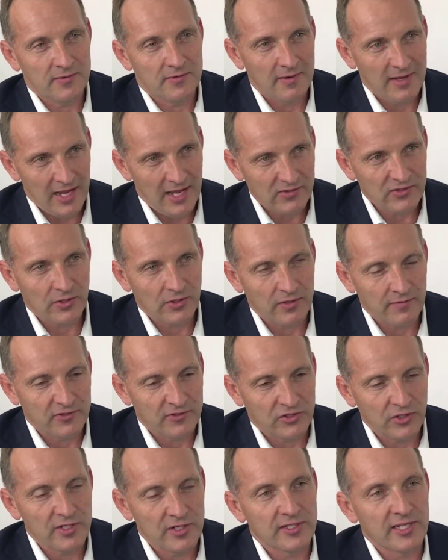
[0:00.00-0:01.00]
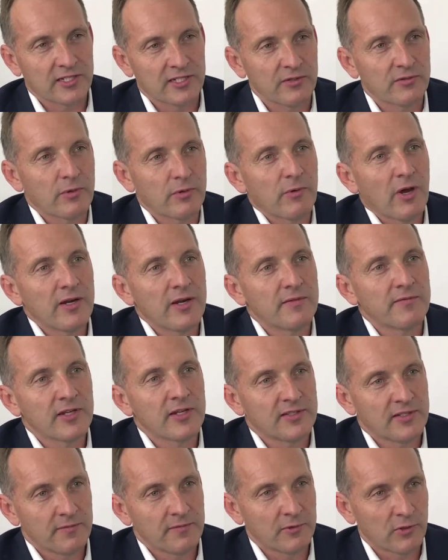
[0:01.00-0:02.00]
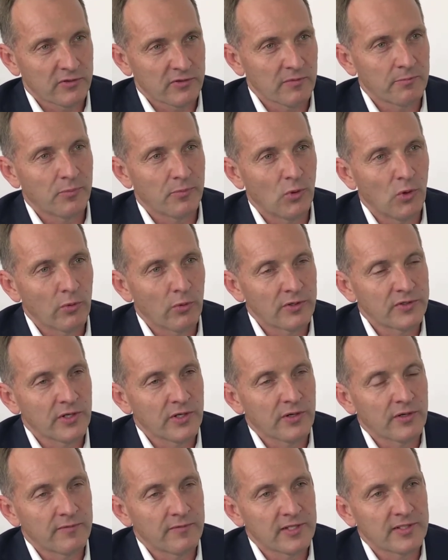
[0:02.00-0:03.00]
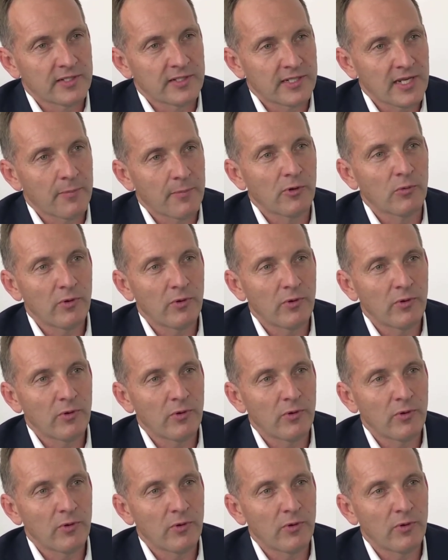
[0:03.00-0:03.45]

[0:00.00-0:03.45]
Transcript: outside of certain sectors we won't invest in because of poor return on invested capital.